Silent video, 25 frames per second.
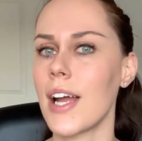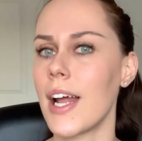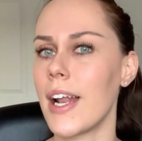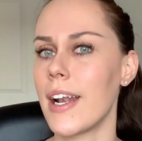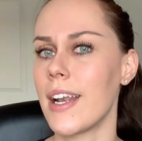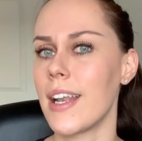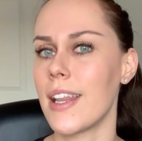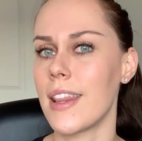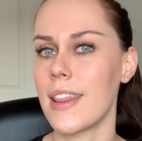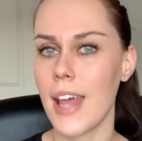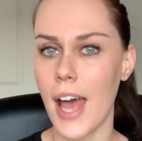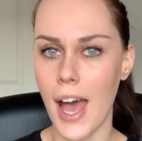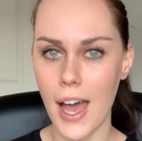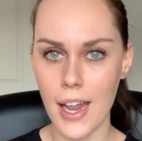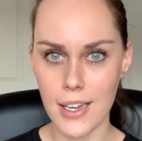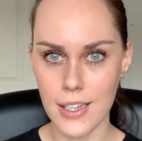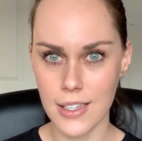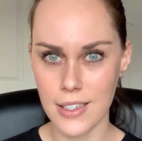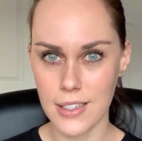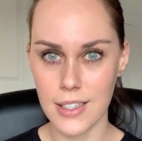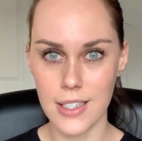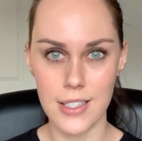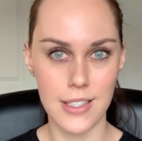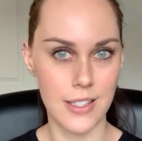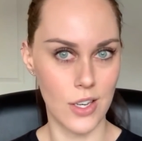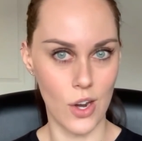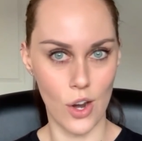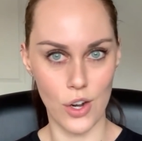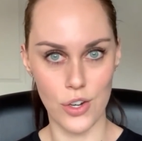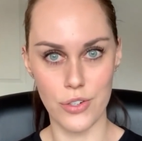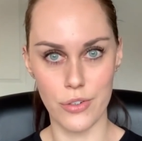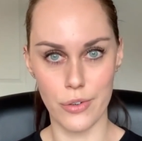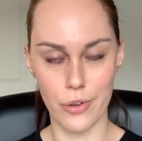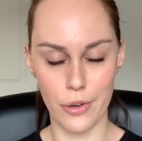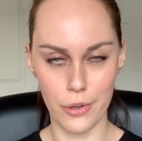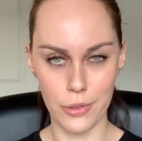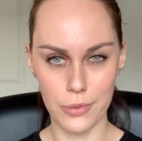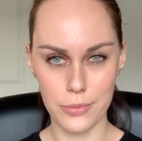And that is not
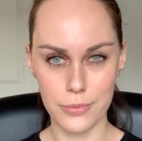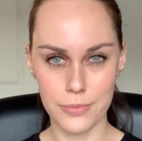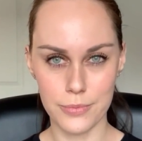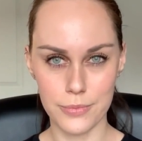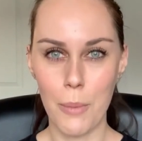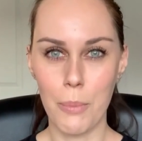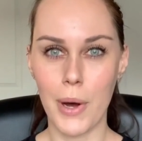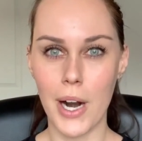true.